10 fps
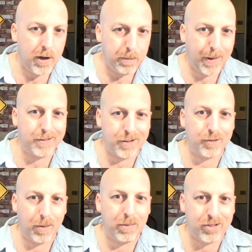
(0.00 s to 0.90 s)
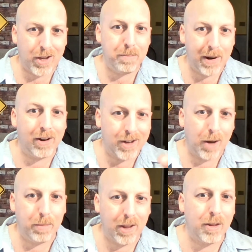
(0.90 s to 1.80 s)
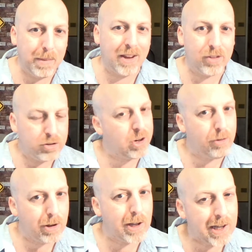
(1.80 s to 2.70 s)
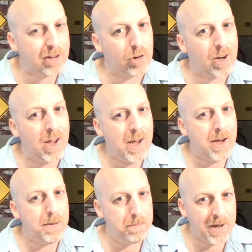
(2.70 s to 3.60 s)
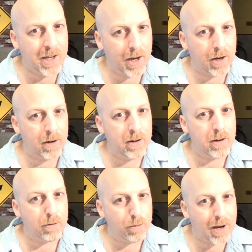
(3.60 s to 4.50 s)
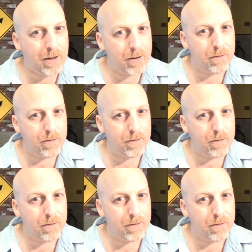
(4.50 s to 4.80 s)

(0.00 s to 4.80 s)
because it's from the same parent company that makes the General Electric minigun, right?